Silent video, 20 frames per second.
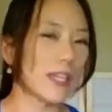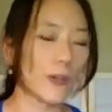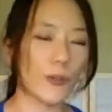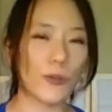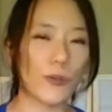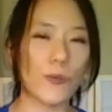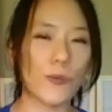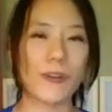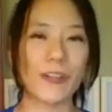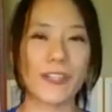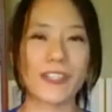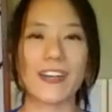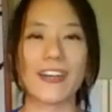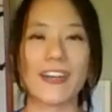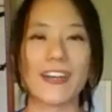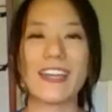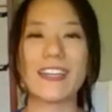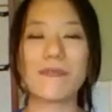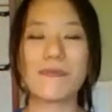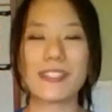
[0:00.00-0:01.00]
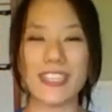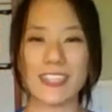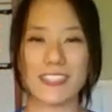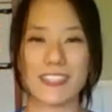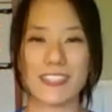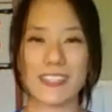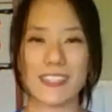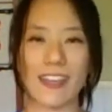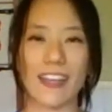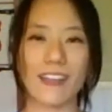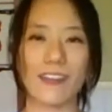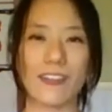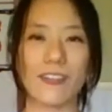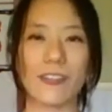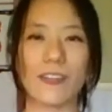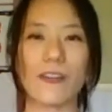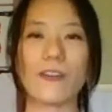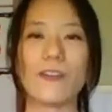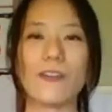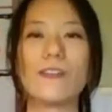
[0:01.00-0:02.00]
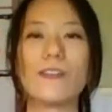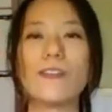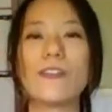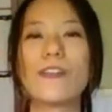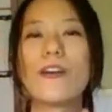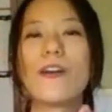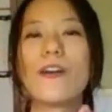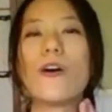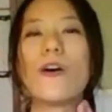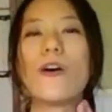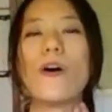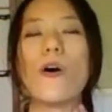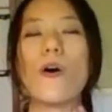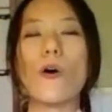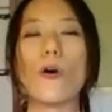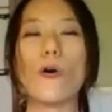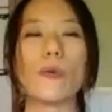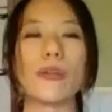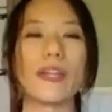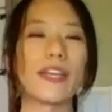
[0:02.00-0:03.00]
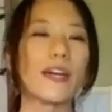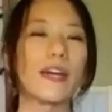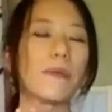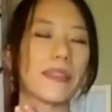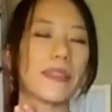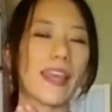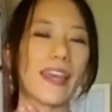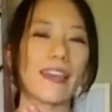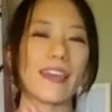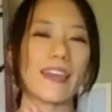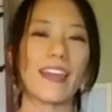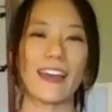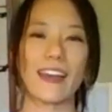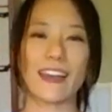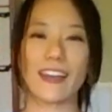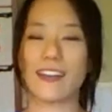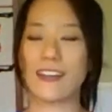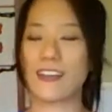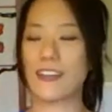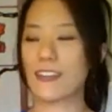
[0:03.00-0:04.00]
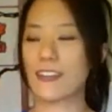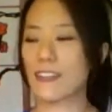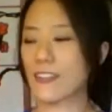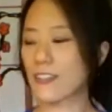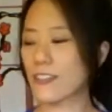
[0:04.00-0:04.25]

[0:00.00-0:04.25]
Two more times, each side on your own, opening up that neck.